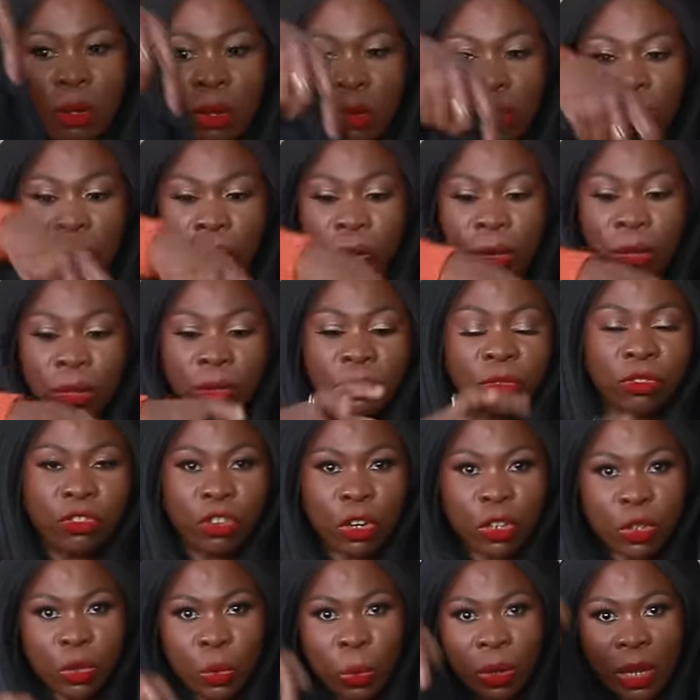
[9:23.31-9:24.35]
under
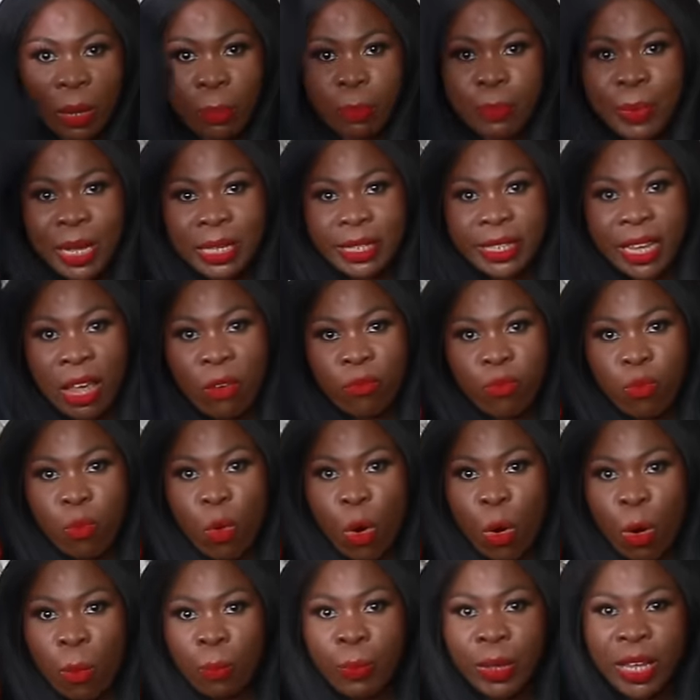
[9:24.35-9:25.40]
just to keep myself
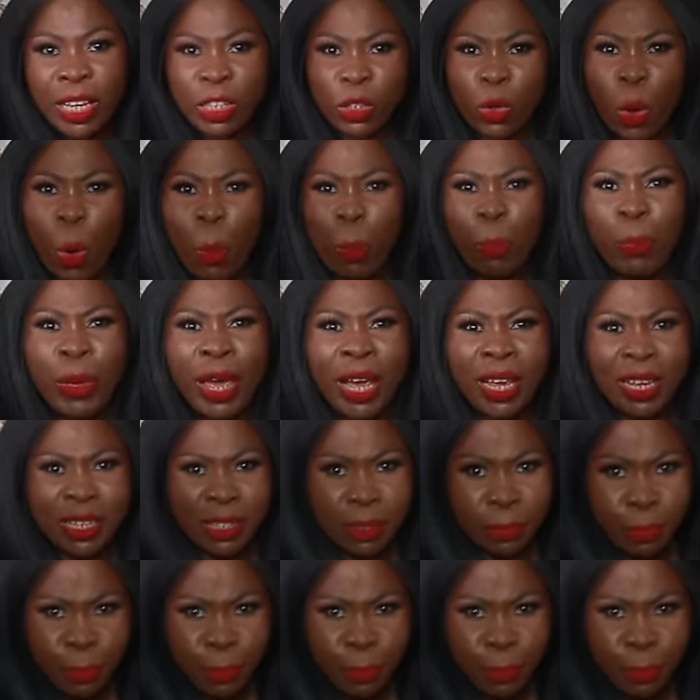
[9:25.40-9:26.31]
warm. It's opaque, it's